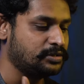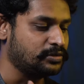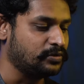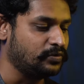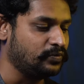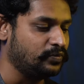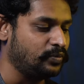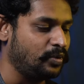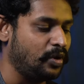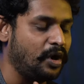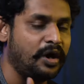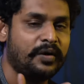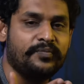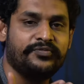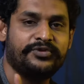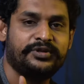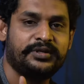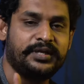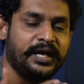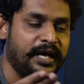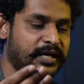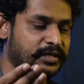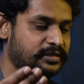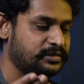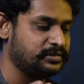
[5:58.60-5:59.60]
So warmth,
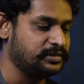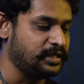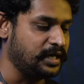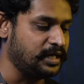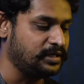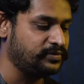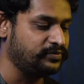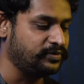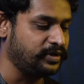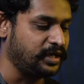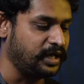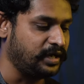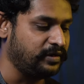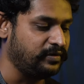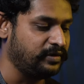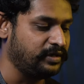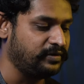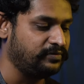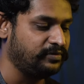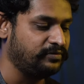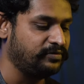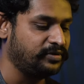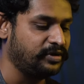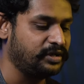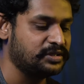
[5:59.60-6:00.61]
that way
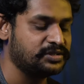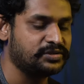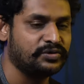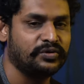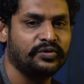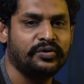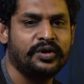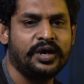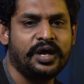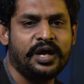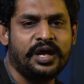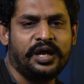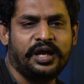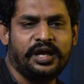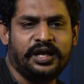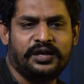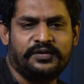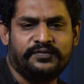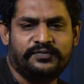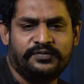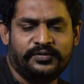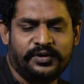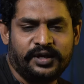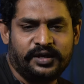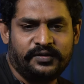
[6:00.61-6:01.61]
it will work. So
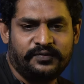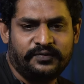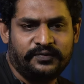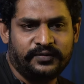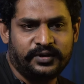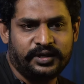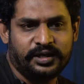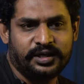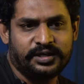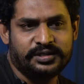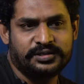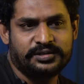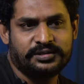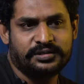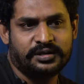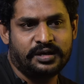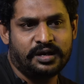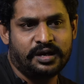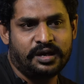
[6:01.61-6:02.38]
if it is